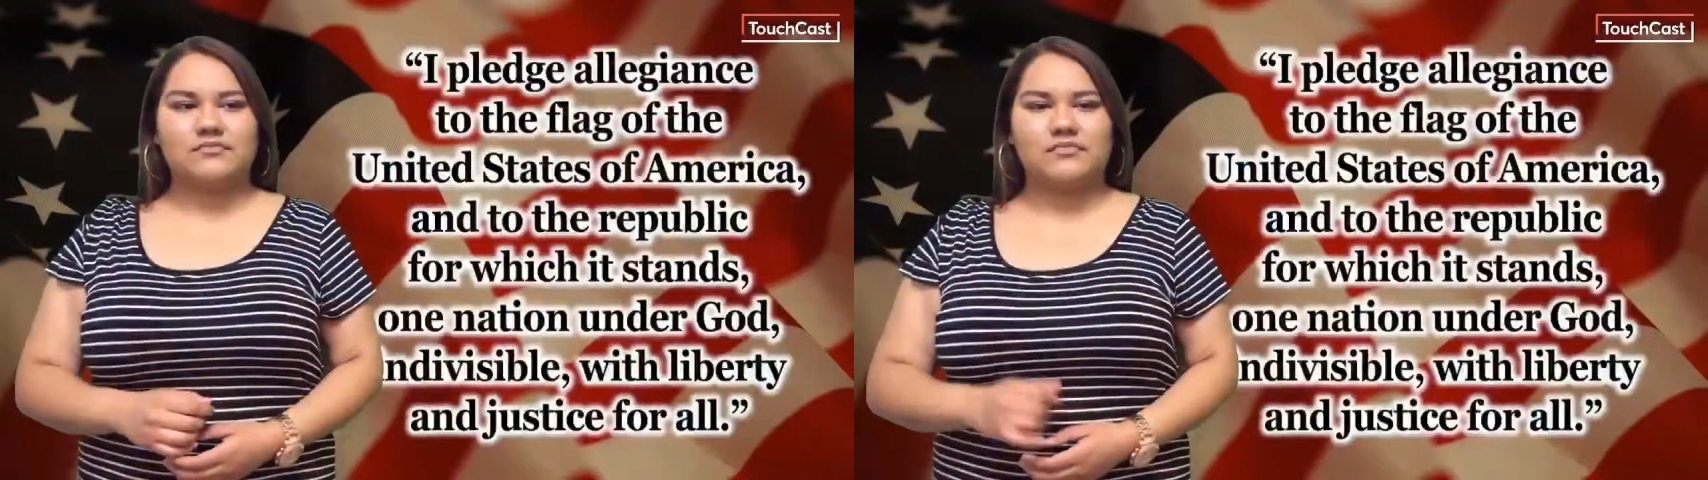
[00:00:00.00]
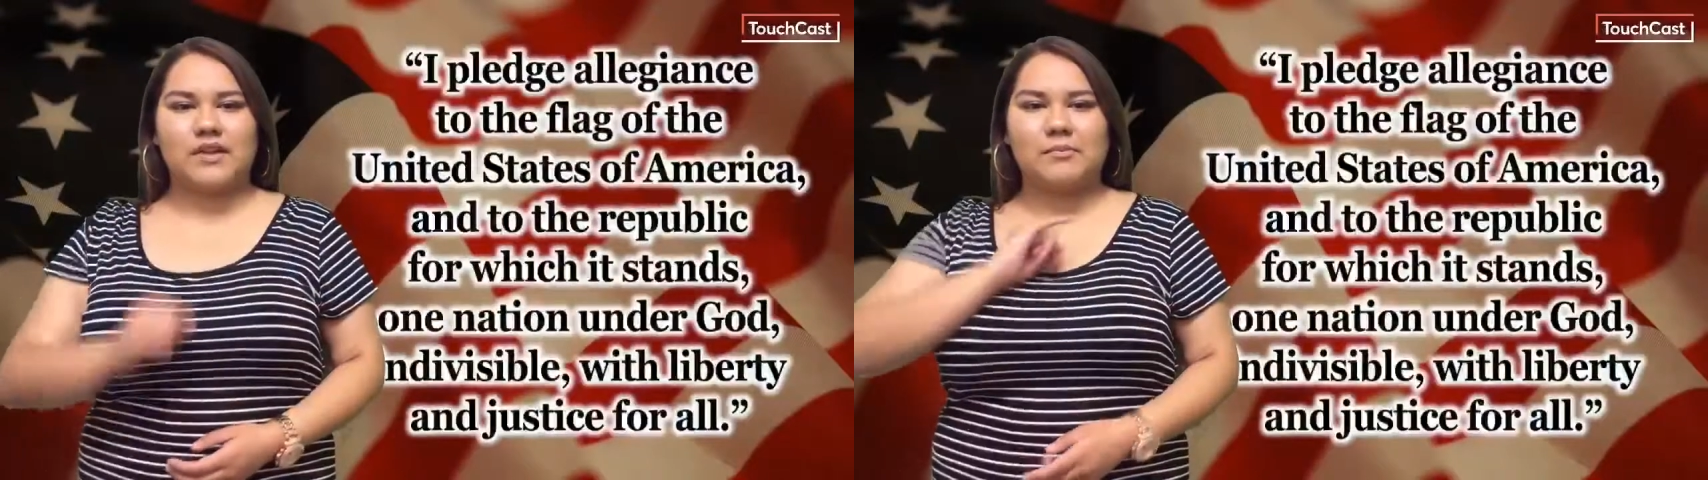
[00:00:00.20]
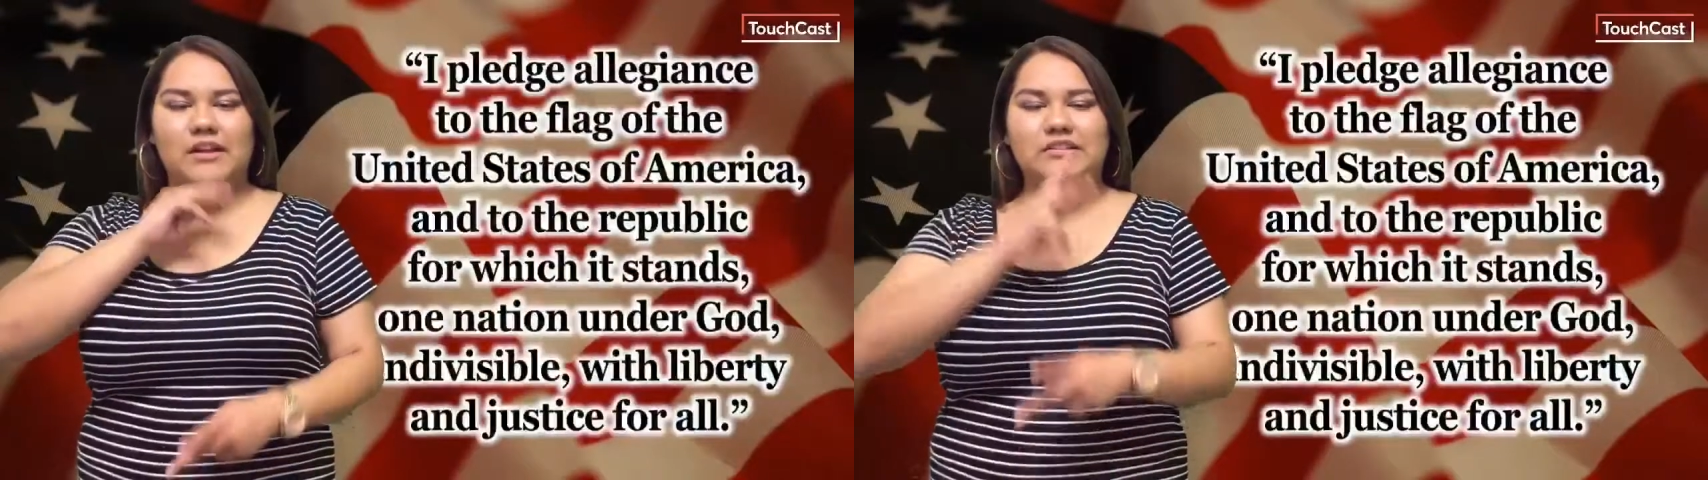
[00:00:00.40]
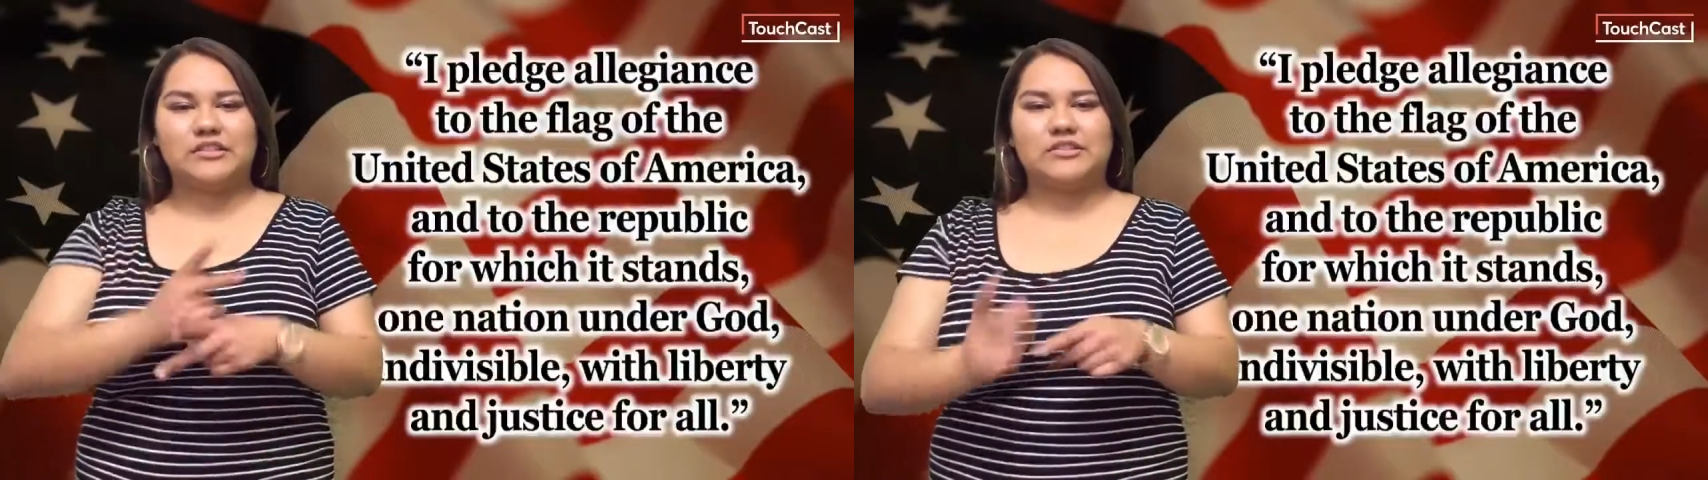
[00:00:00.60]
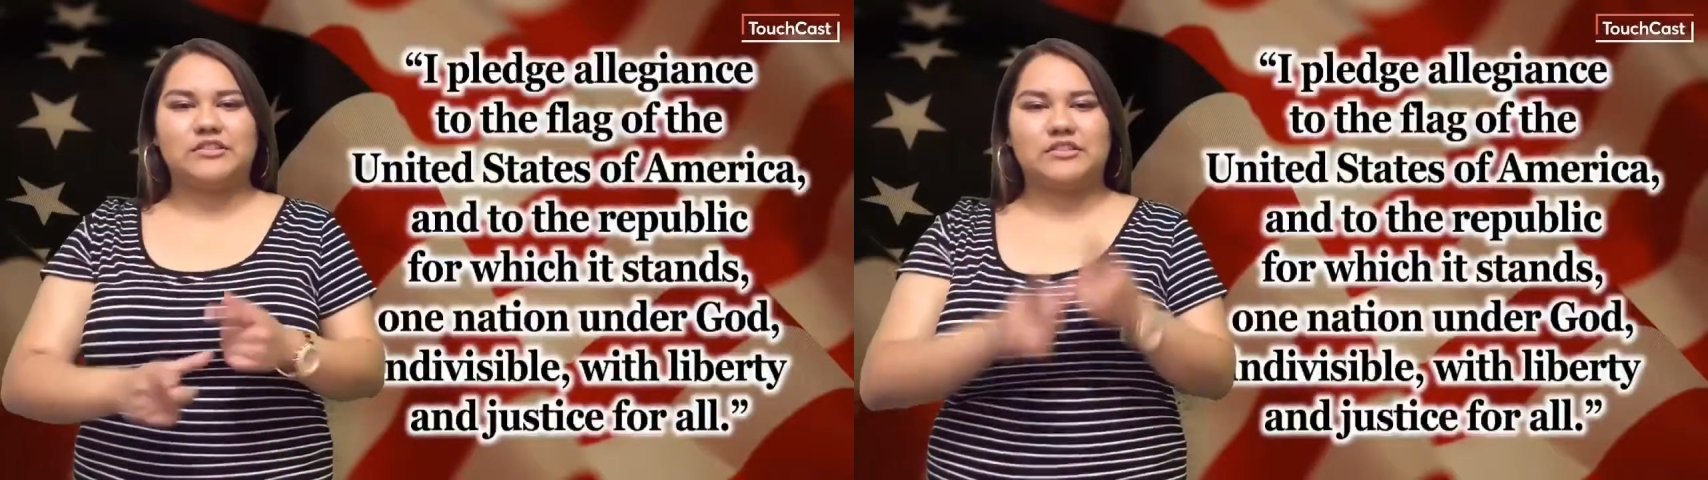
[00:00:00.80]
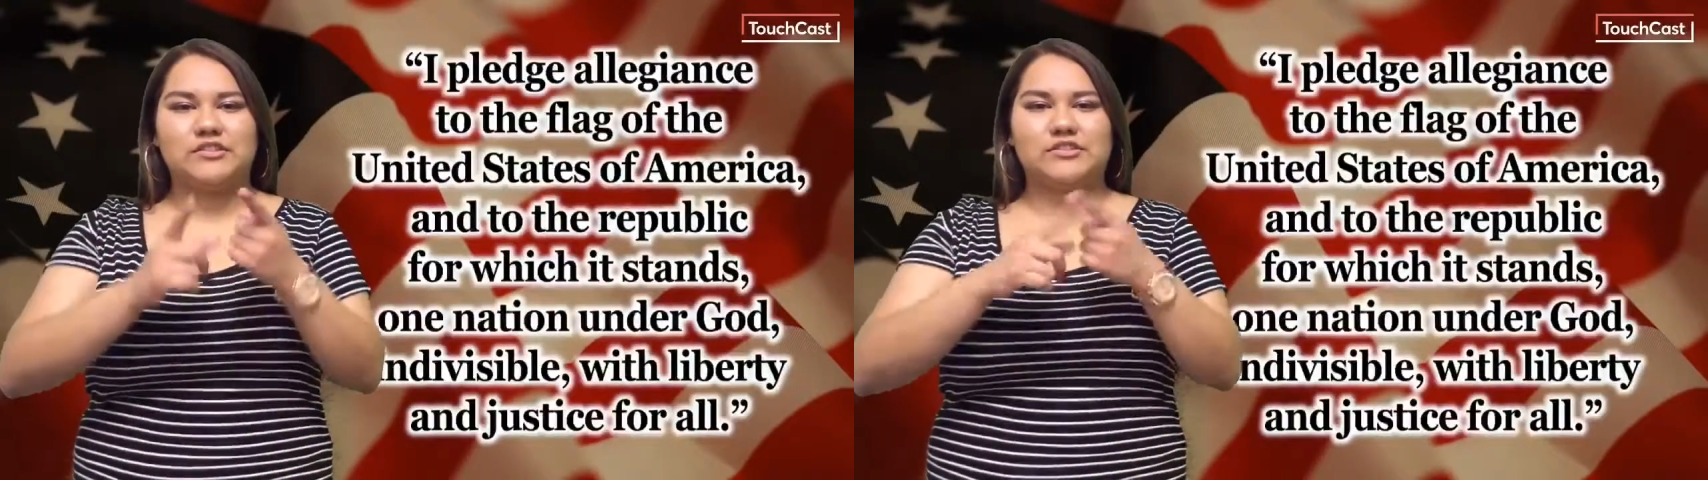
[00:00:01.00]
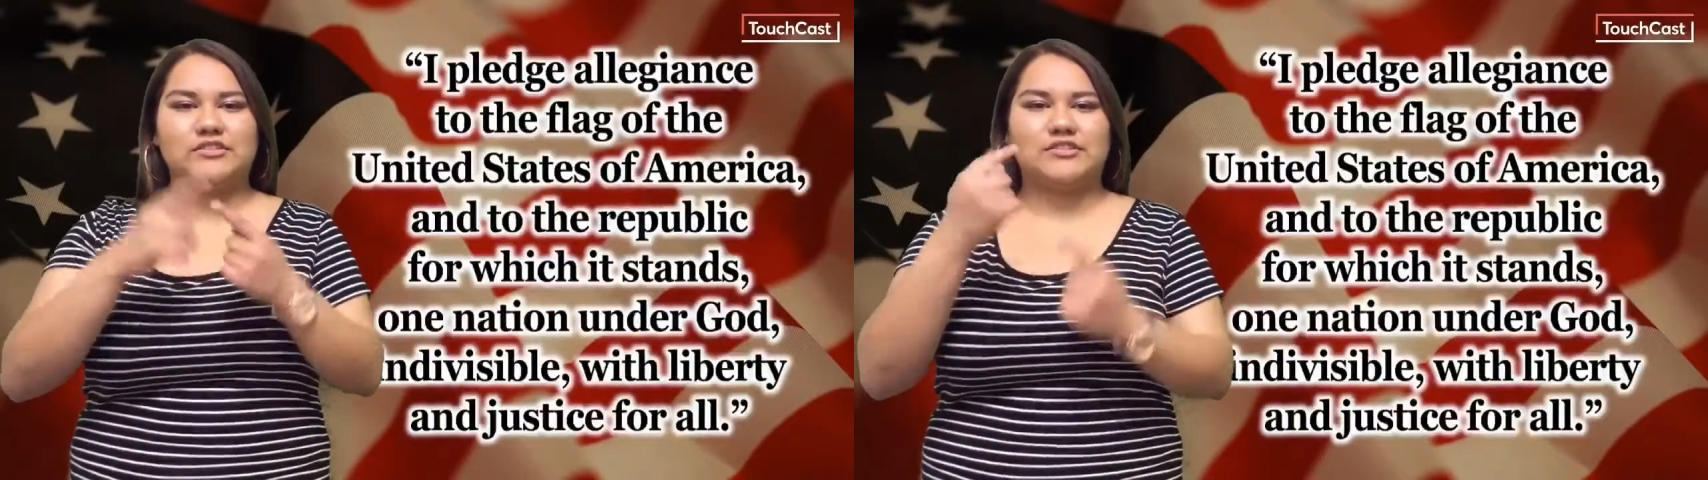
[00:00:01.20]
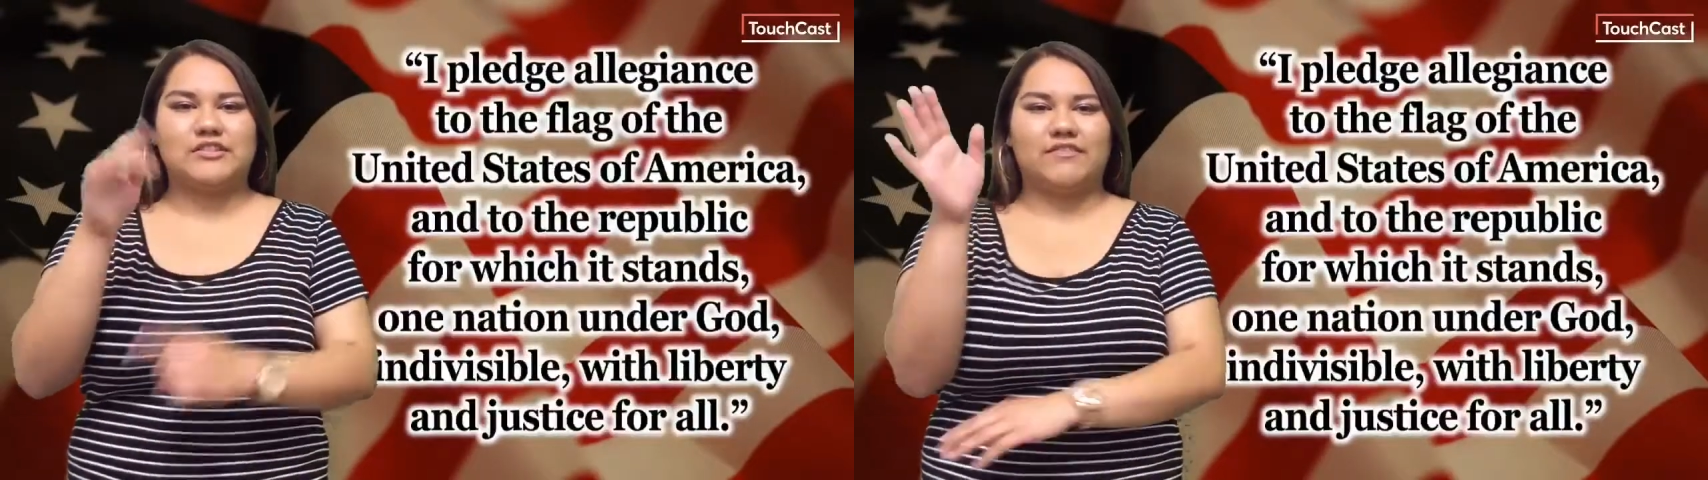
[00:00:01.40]
I pledge allegiance
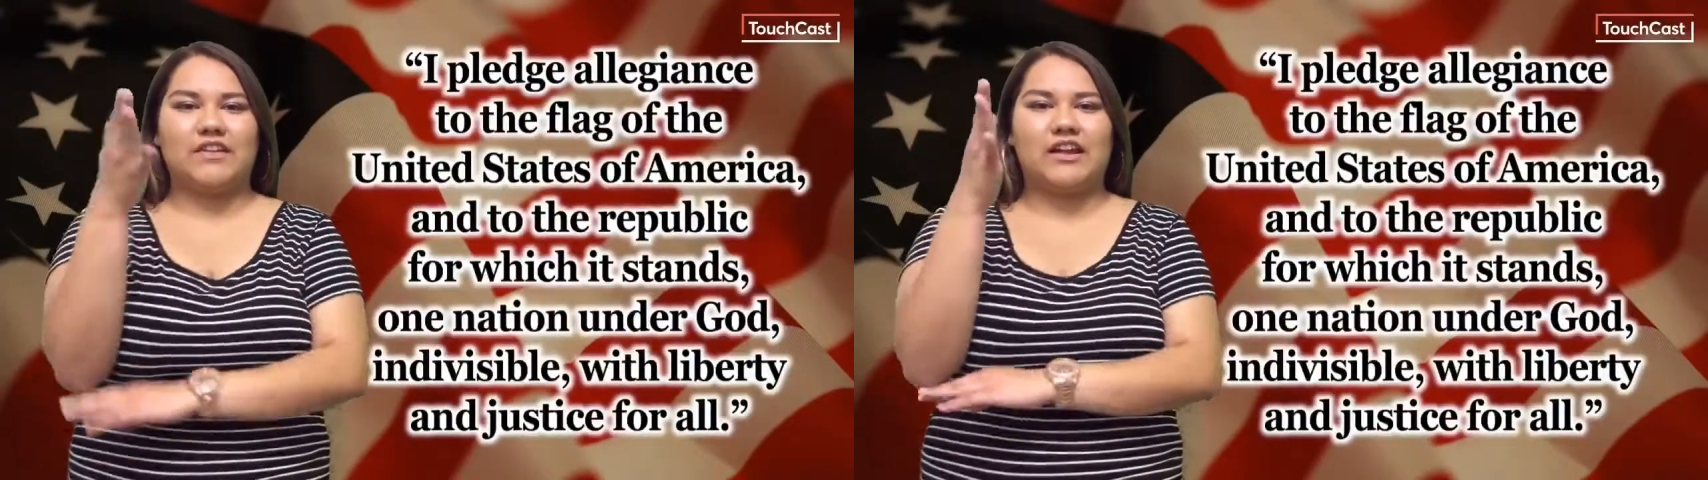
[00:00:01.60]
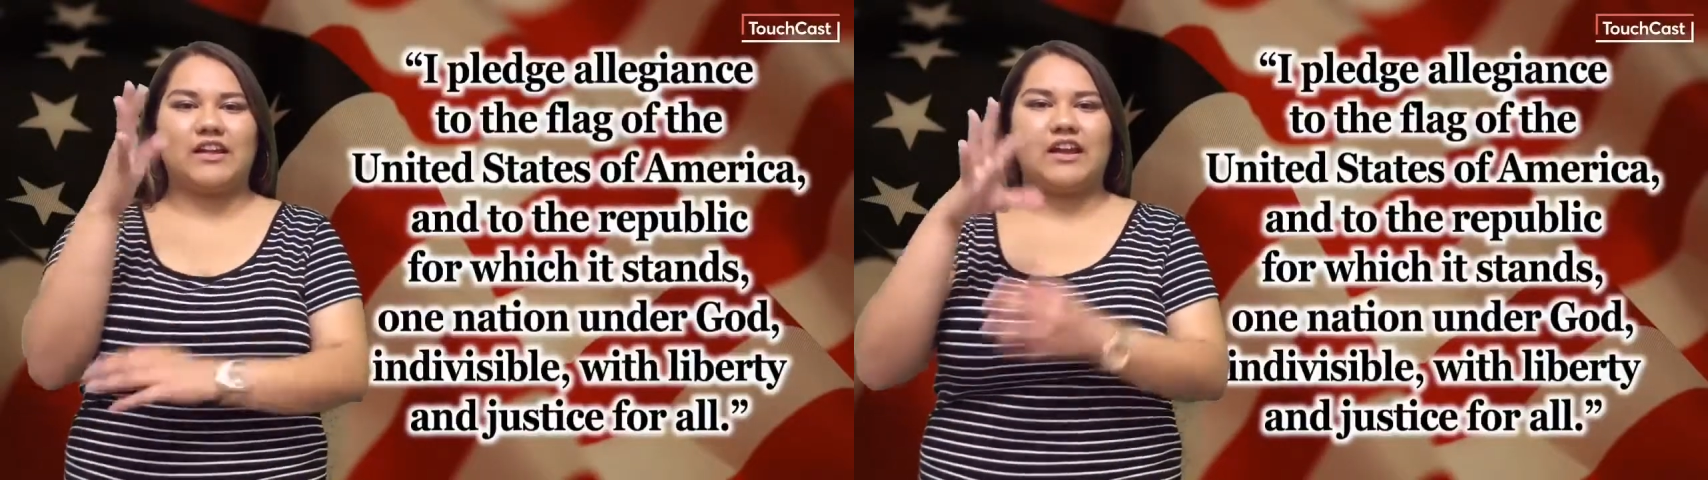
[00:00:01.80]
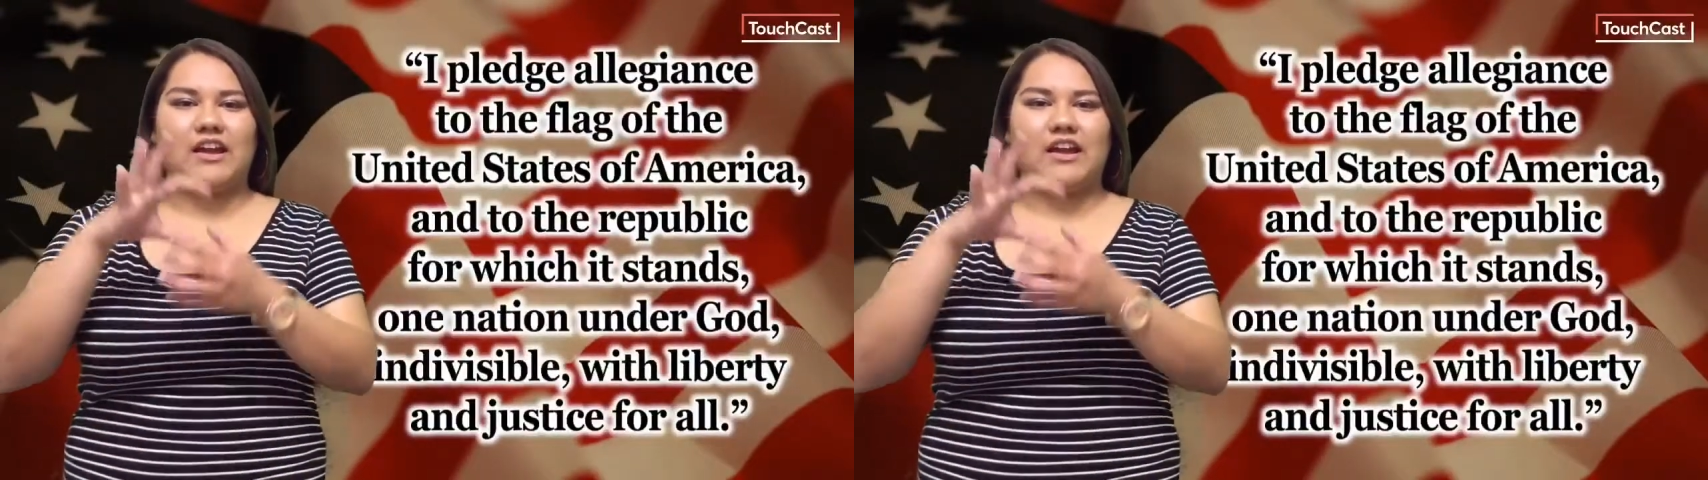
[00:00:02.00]
to the flag